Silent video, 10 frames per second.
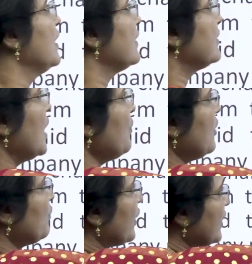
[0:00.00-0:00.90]
They
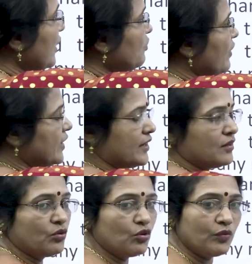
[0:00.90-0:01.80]
were very worried.
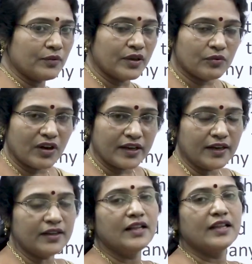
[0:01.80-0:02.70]
Who were very worried?